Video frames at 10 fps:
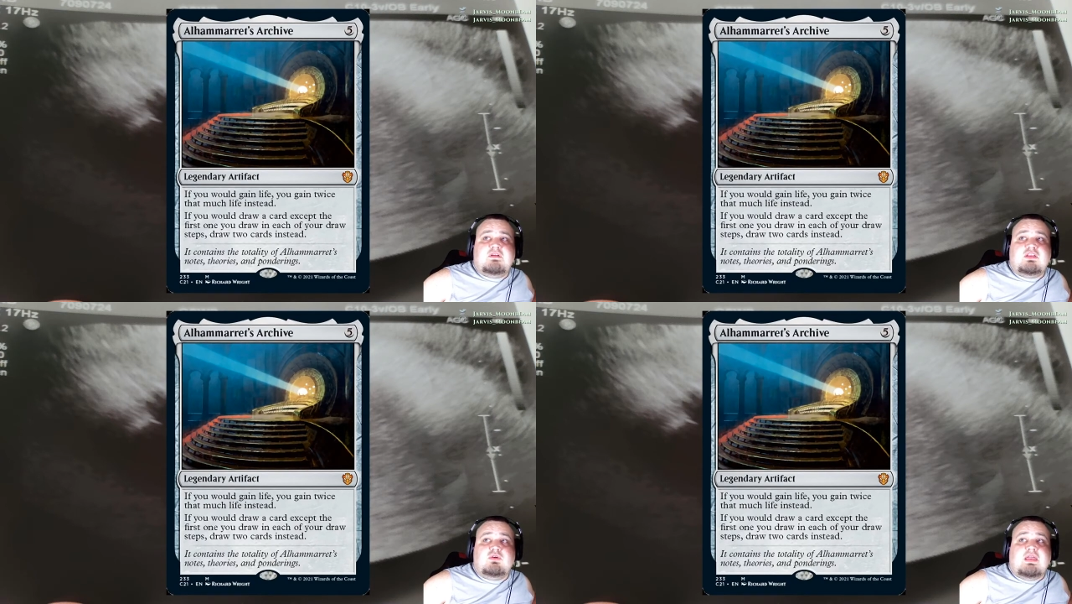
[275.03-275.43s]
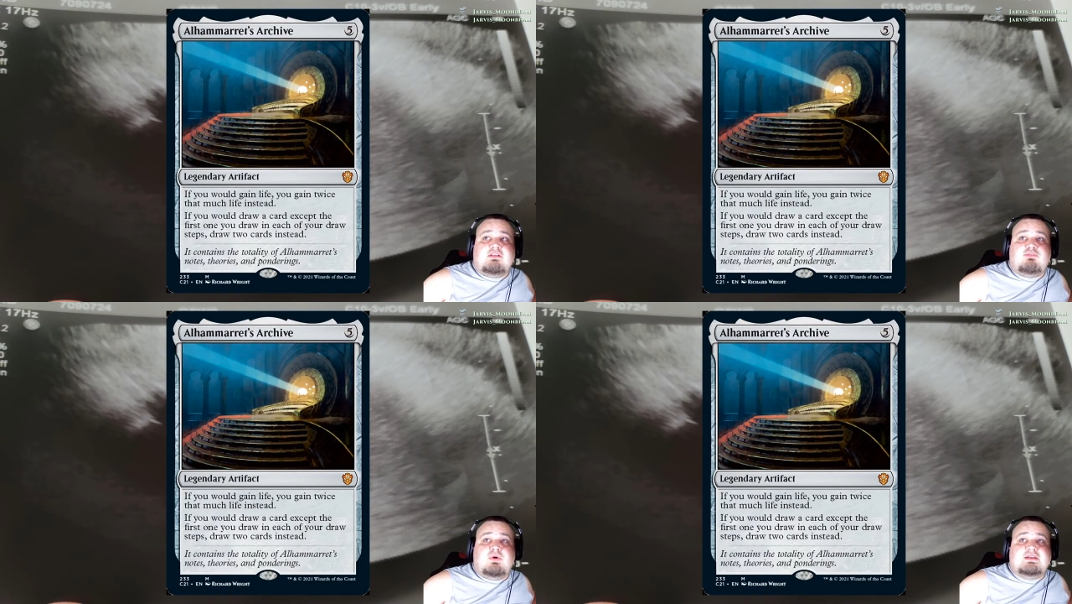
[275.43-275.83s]
you gain
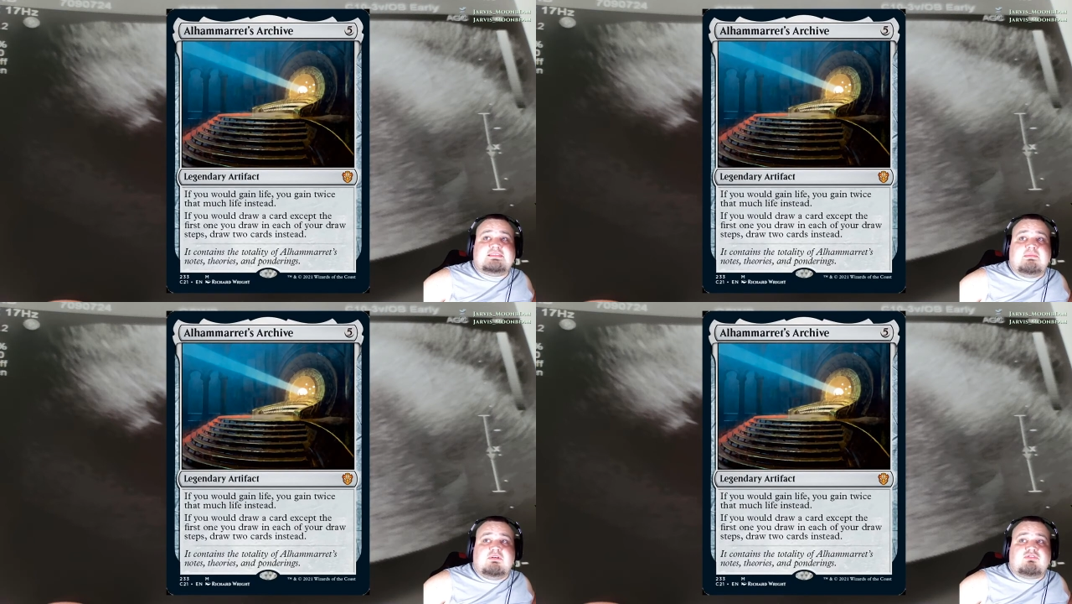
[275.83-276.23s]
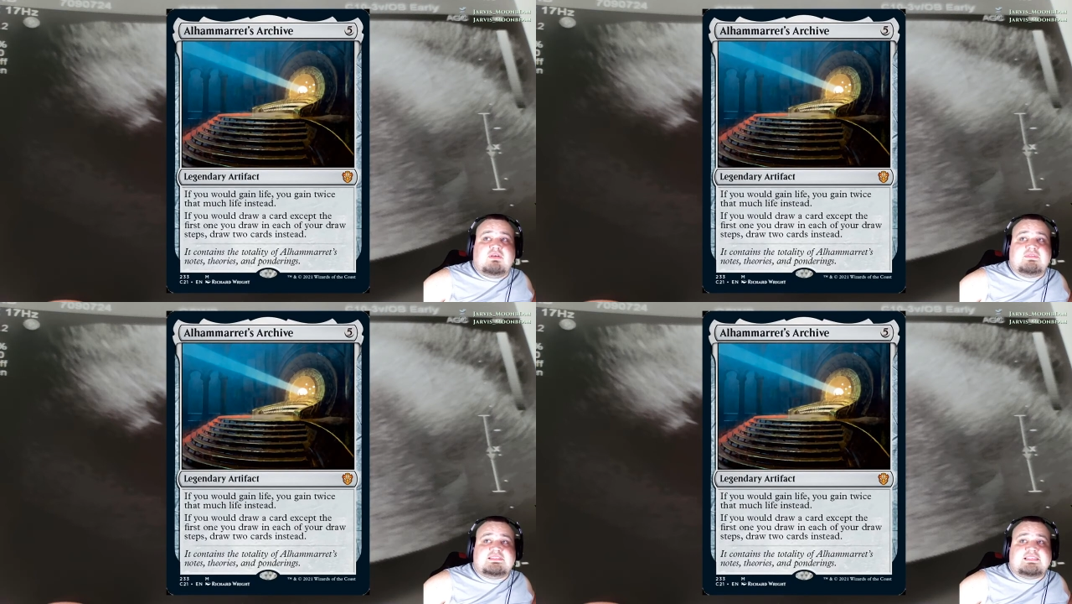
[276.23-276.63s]
twice that much life
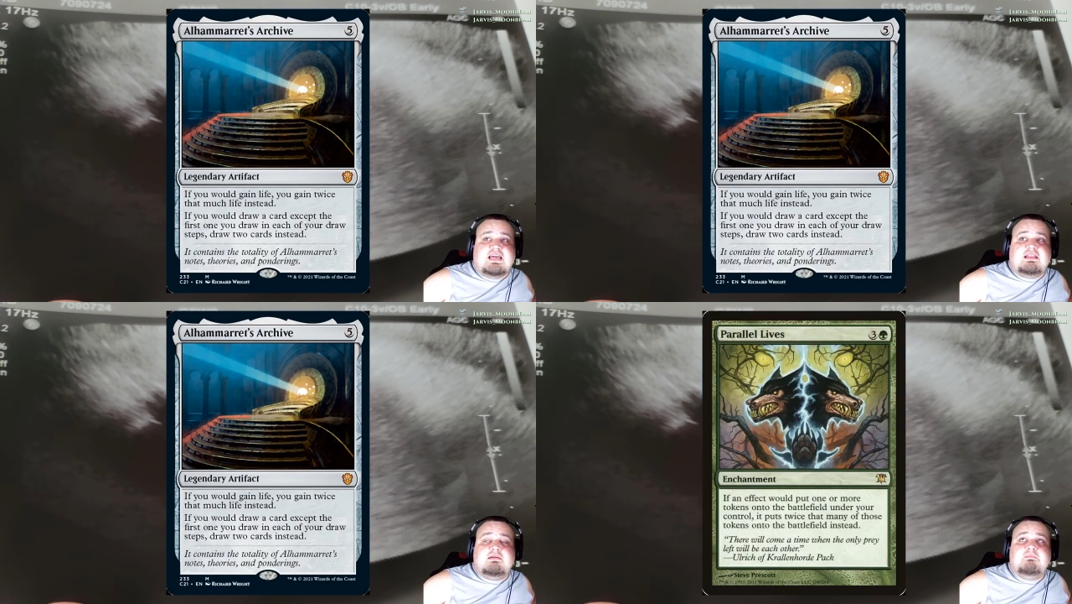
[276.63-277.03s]
instead.